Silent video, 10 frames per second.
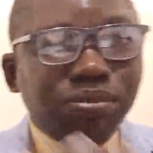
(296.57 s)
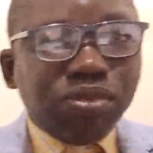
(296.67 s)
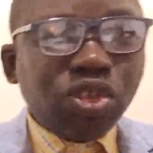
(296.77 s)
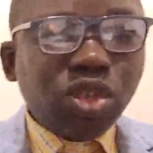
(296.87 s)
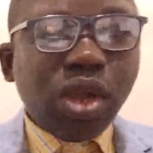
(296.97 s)

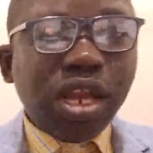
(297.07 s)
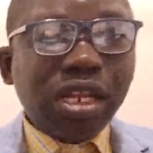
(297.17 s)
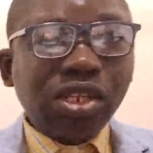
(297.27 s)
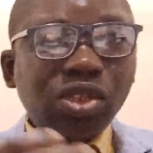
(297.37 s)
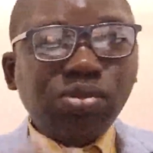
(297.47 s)
Step number
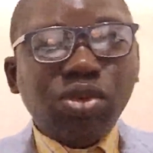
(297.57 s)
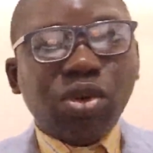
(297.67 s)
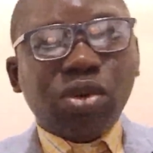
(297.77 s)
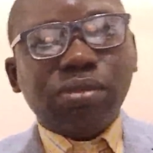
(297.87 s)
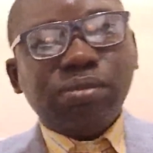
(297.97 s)
4,
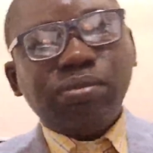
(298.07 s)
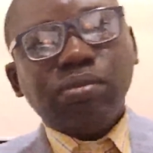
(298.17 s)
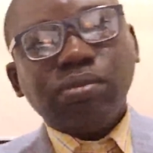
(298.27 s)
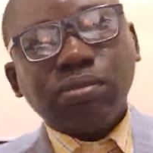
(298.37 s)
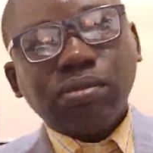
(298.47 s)

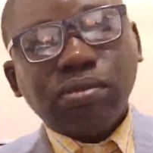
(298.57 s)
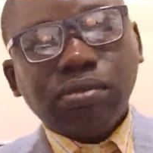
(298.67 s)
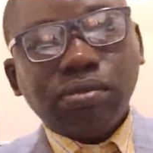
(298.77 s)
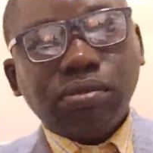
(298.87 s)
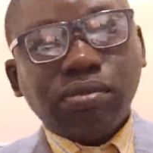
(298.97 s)
conclude
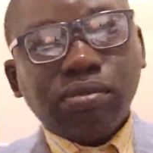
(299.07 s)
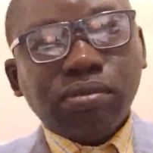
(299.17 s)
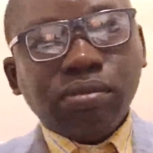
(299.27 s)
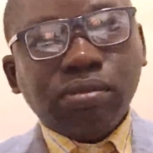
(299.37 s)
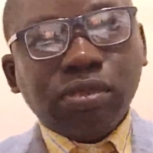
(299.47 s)
with the
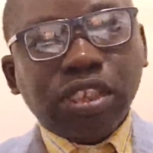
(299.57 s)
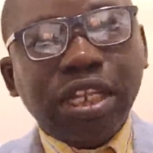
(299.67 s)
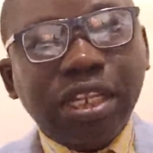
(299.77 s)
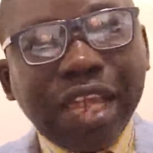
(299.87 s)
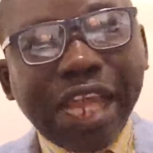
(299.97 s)

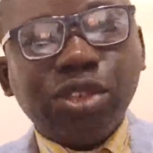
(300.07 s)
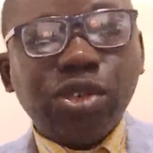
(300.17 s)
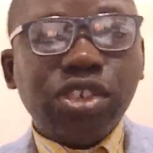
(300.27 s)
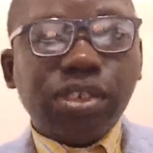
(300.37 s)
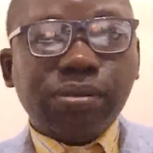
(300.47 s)
implications.
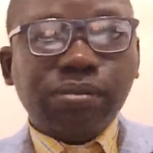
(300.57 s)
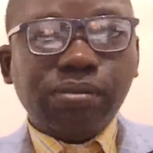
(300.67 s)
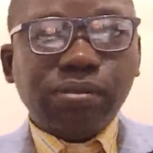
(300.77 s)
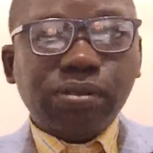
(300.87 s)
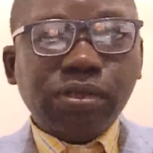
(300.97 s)
that
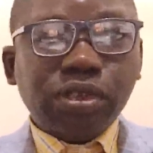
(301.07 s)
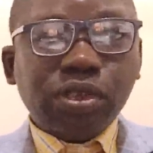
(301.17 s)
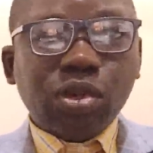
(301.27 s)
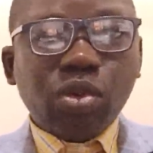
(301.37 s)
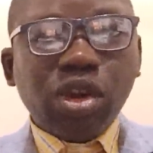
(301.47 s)
is 1 to 2